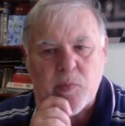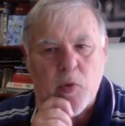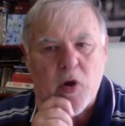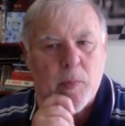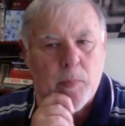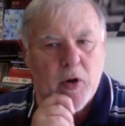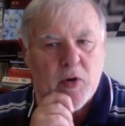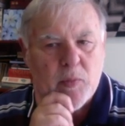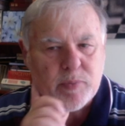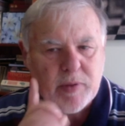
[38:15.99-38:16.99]
My
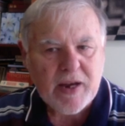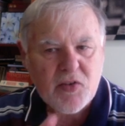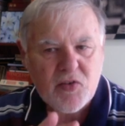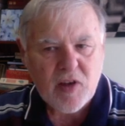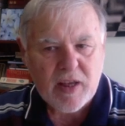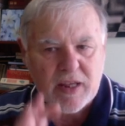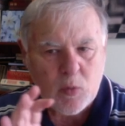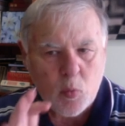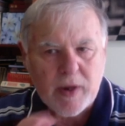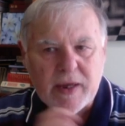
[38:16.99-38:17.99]
opponent played a slightly
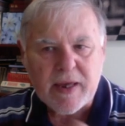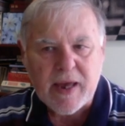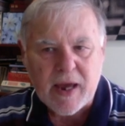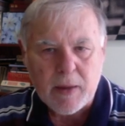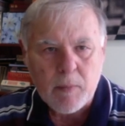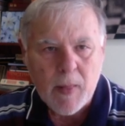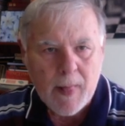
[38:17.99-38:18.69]
weaker game,